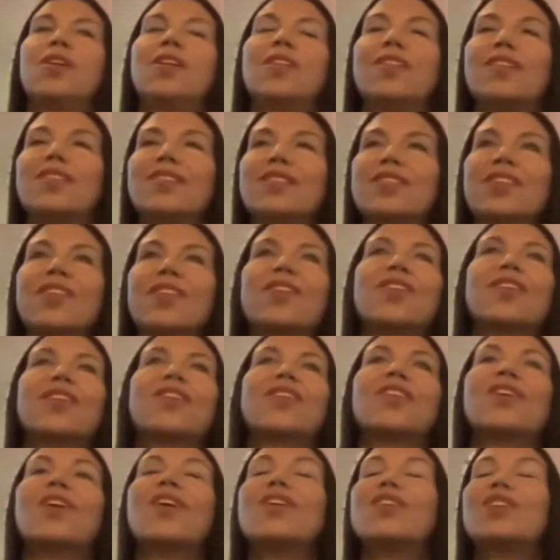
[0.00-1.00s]
there's a,
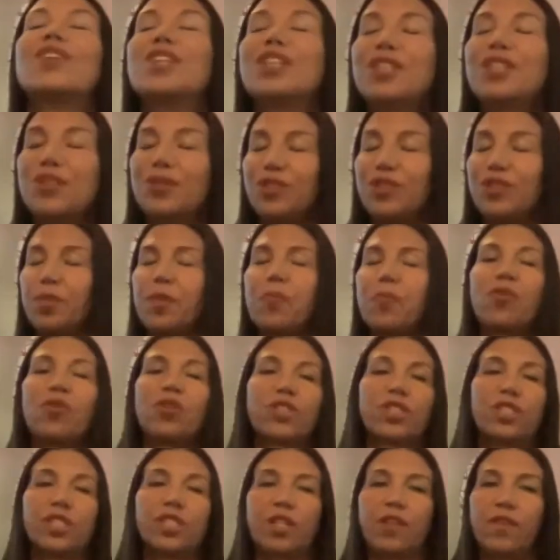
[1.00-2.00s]
a huge
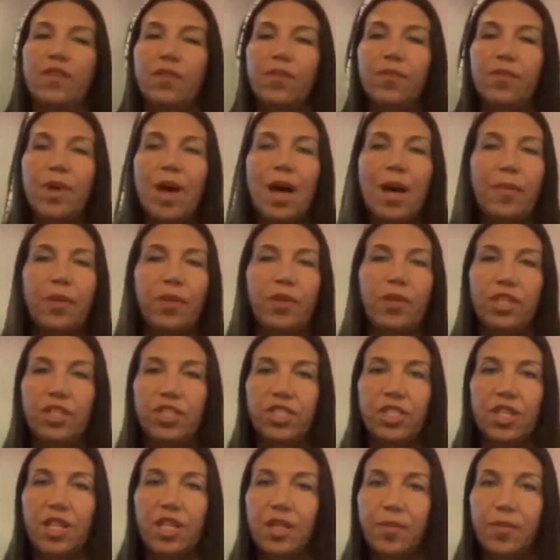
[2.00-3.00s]
proportion of the
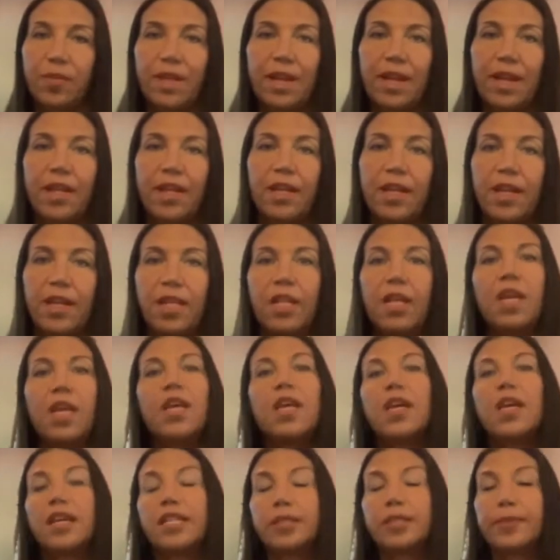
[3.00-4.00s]
population on the planet
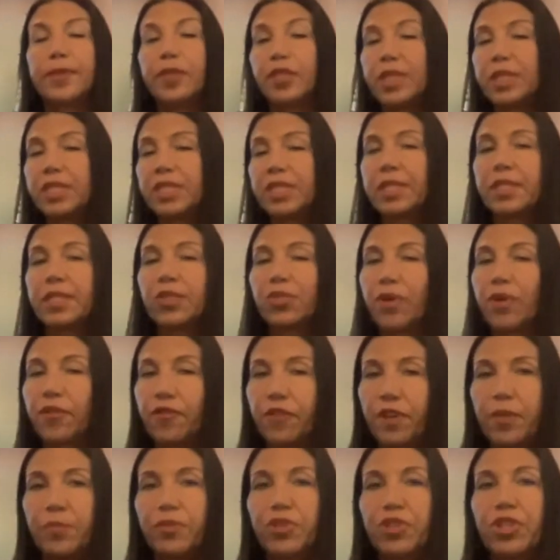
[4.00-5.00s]
experiencing a twin
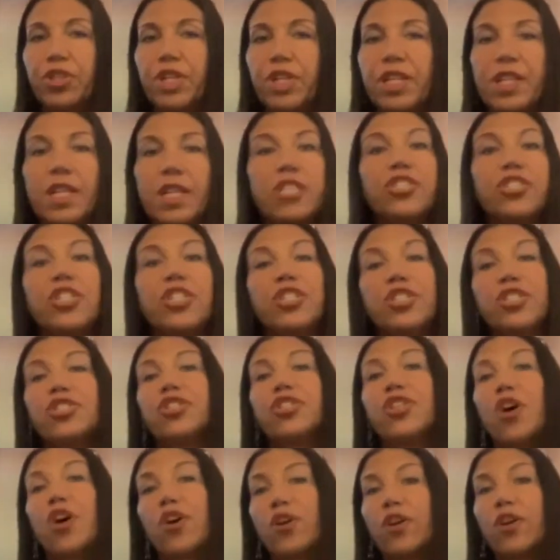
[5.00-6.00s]
flame journey and they
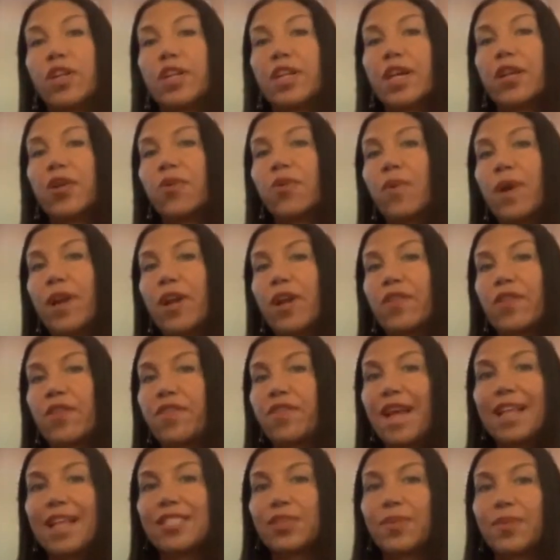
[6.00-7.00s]
just aren't yet aware that
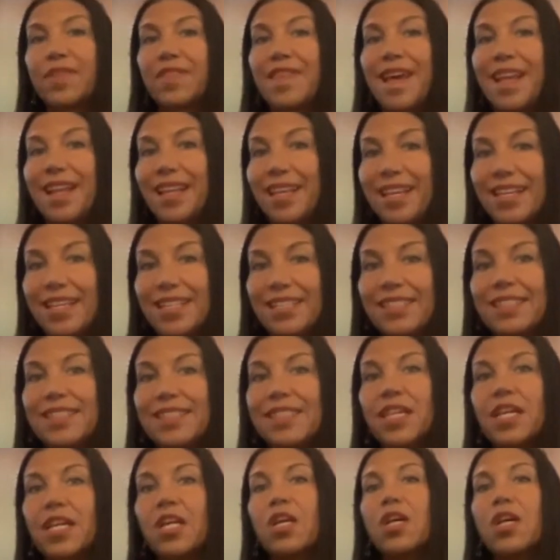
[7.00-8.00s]
that's what that
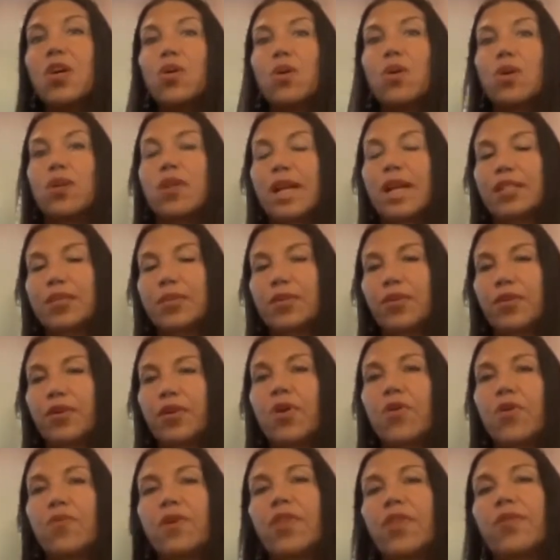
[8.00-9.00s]
is or that's what they're
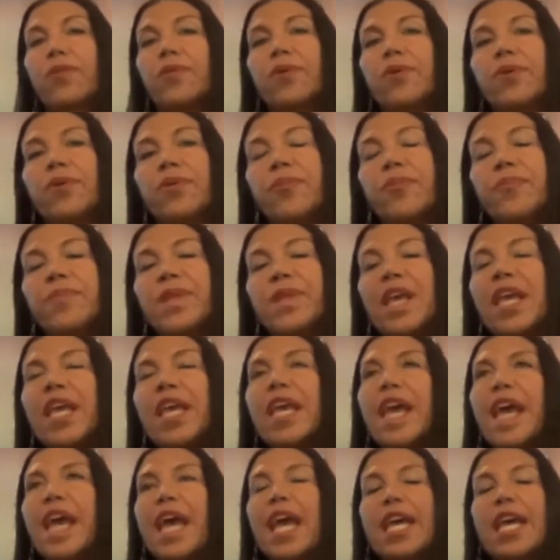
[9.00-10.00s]
going through
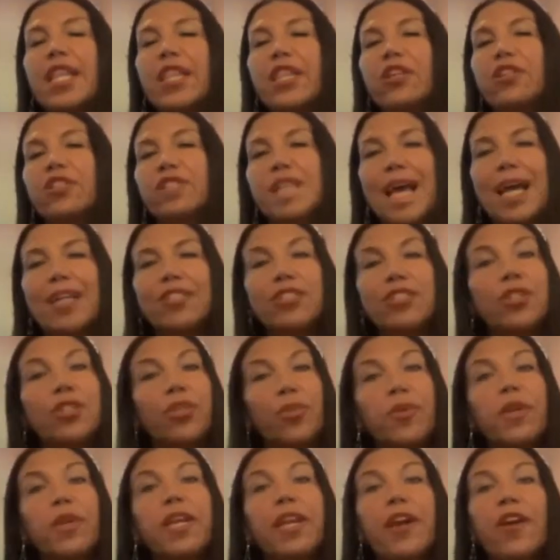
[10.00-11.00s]
and there's actually
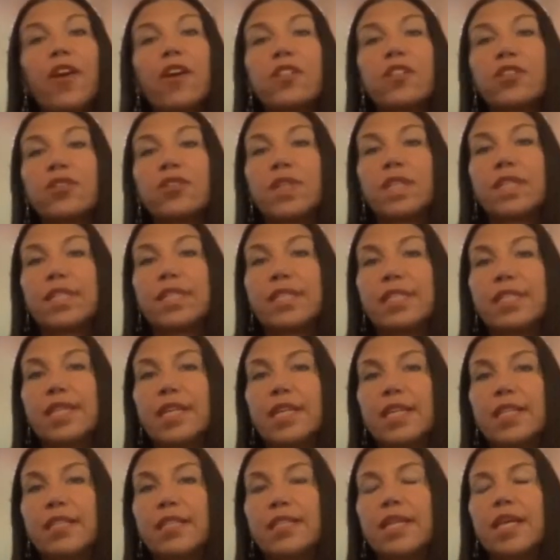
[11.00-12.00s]
three
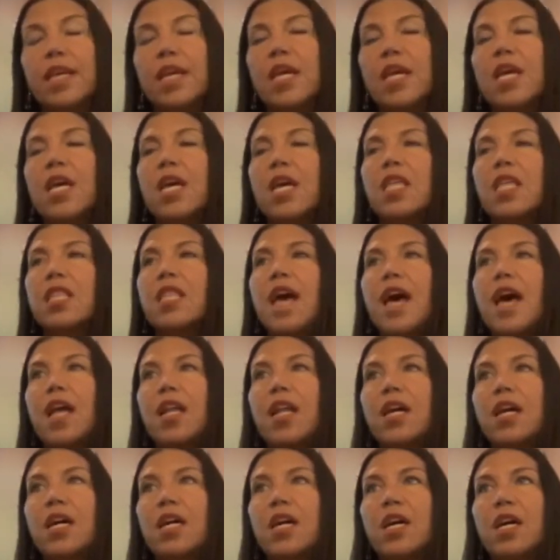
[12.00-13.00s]
characteristics
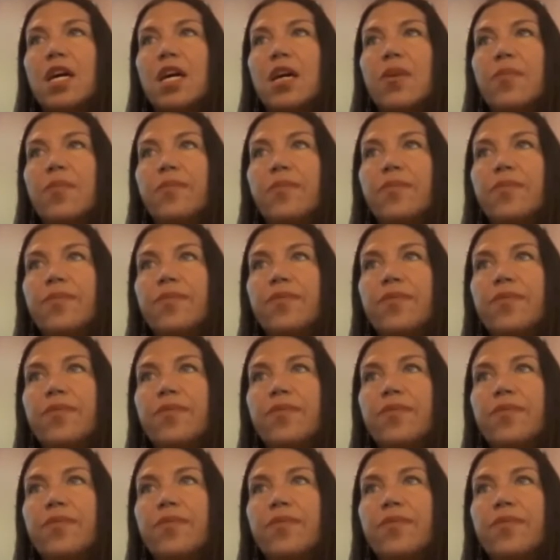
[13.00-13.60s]
that um,